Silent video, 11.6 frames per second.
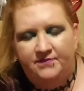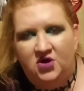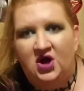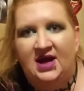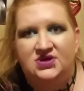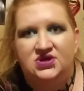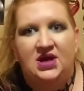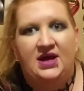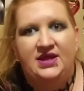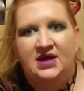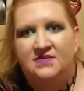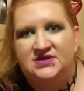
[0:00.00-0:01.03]
or actually, I
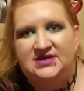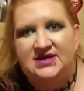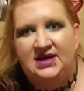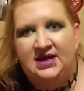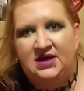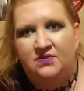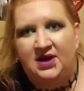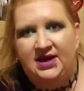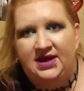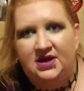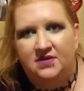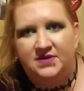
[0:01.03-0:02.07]
think I'm just going to end it right
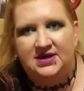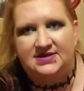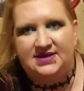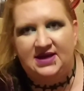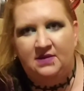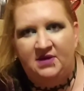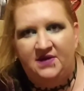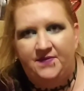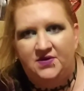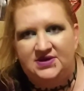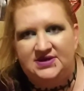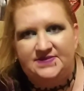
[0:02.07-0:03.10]
here because now my
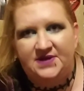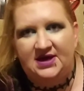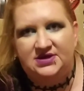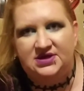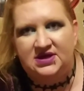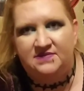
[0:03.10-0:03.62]
phone is flashing